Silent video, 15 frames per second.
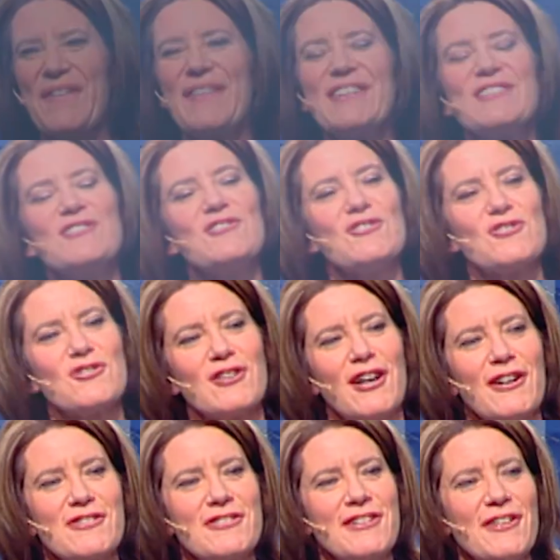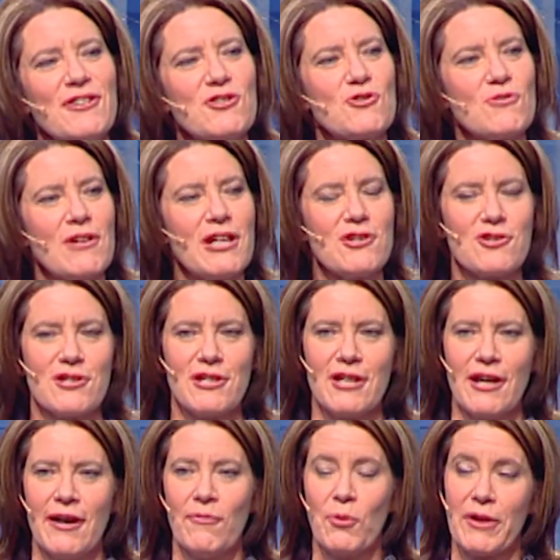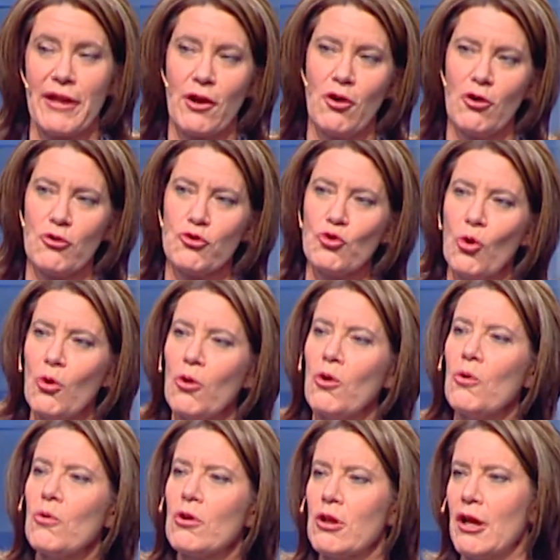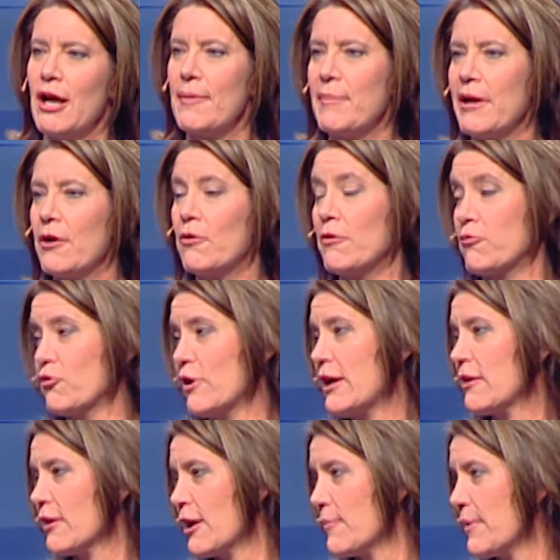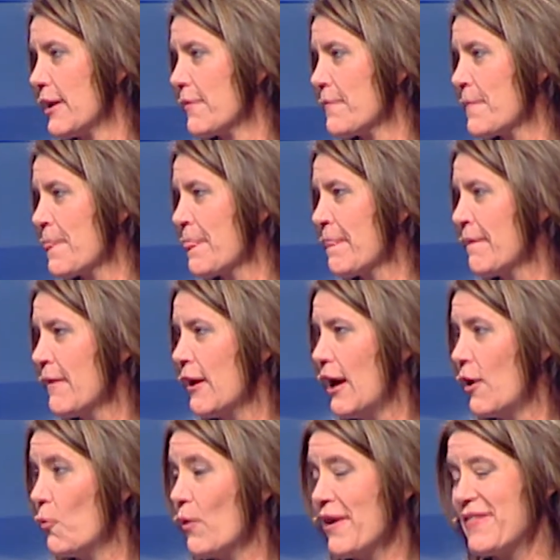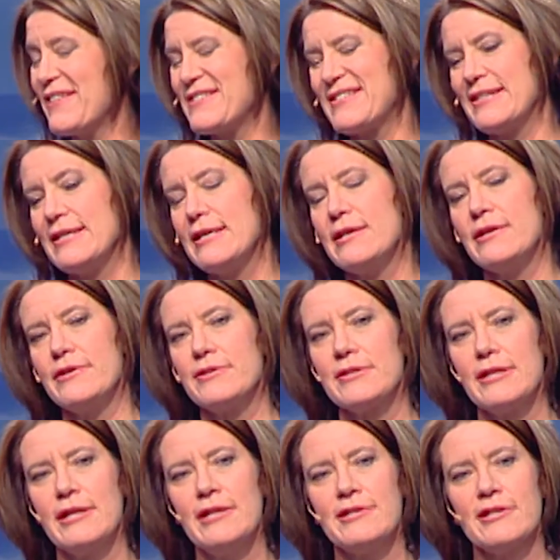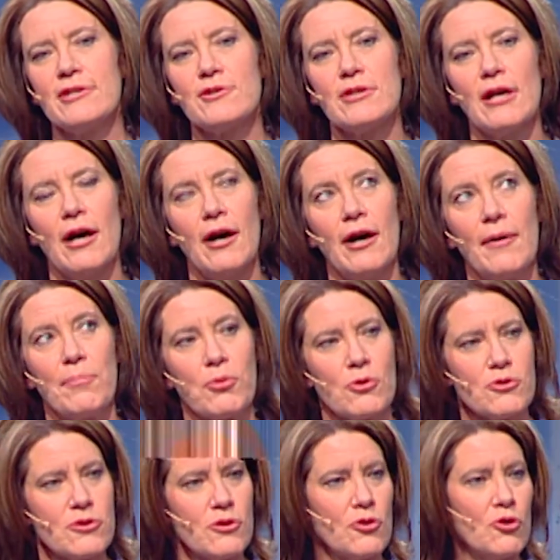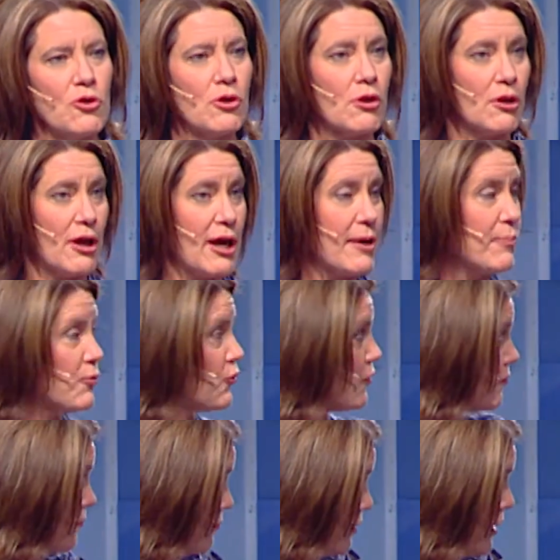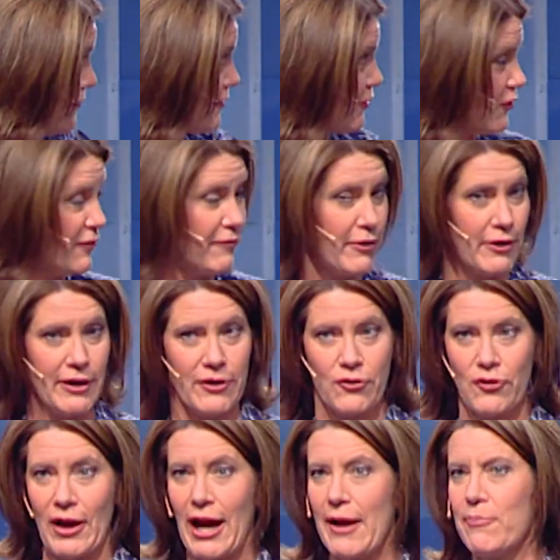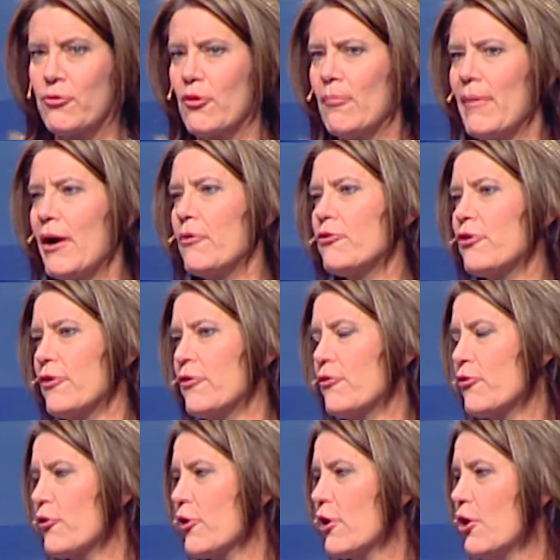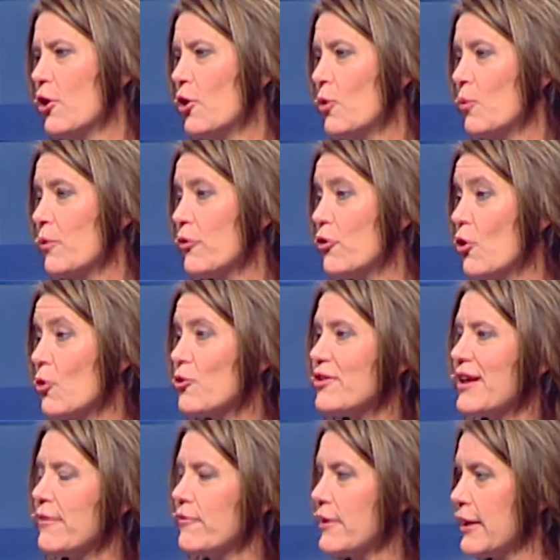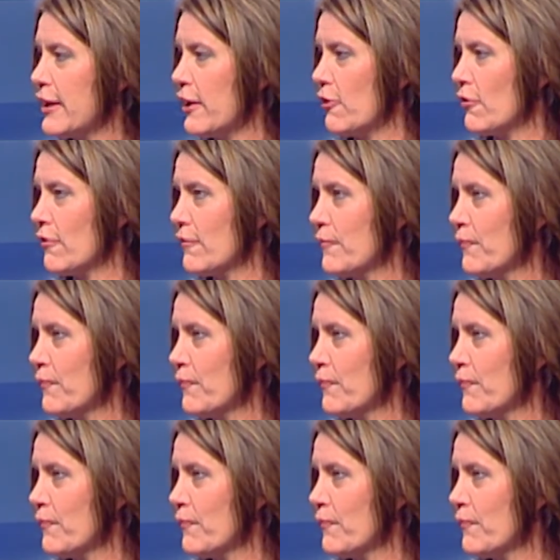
What you just saw is an illustration of what they call solo climbing or free climbing. And what this is it's a person who climbs, obviously, various types of mountains with no safety gear,